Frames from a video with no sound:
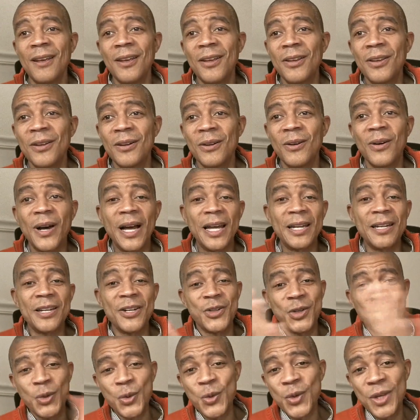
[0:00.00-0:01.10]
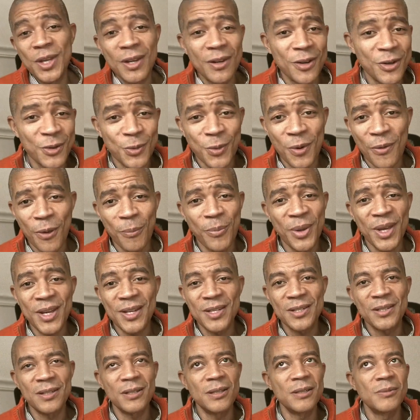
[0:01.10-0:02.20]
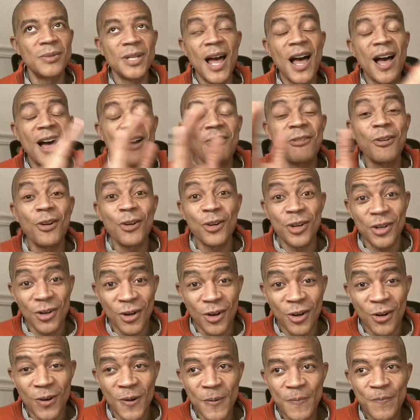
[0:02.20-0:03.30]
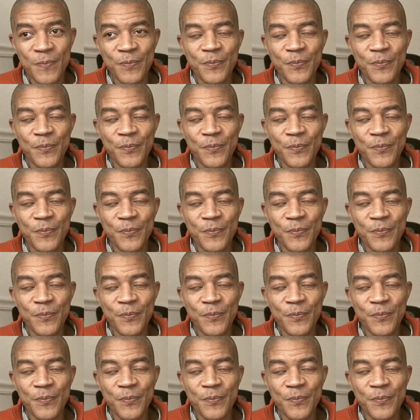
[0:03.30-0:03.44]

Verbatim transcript: you know, I need two years worth of pay stubs. I've heard it all.